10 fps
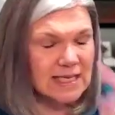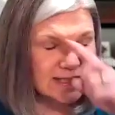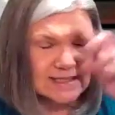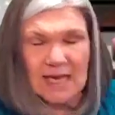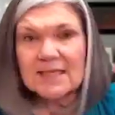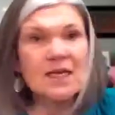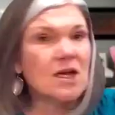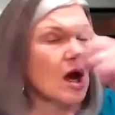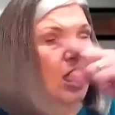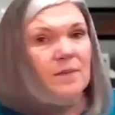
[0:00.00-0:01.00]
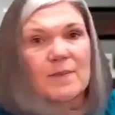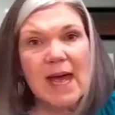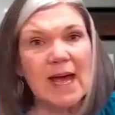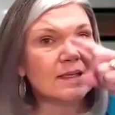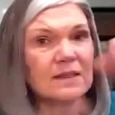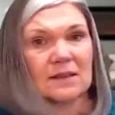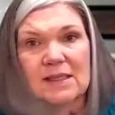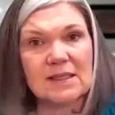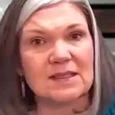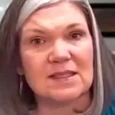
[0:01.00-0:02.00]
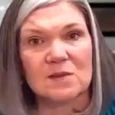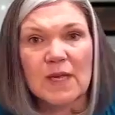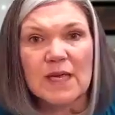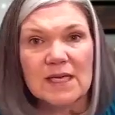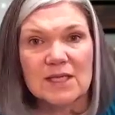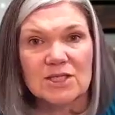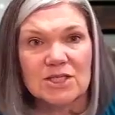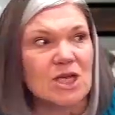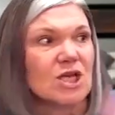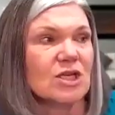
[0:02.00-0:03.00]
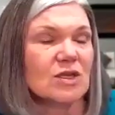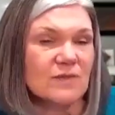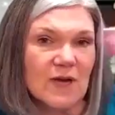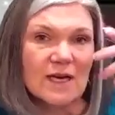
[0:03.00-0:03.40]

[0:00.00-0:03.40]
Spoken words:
It doesn't automatically switch. You've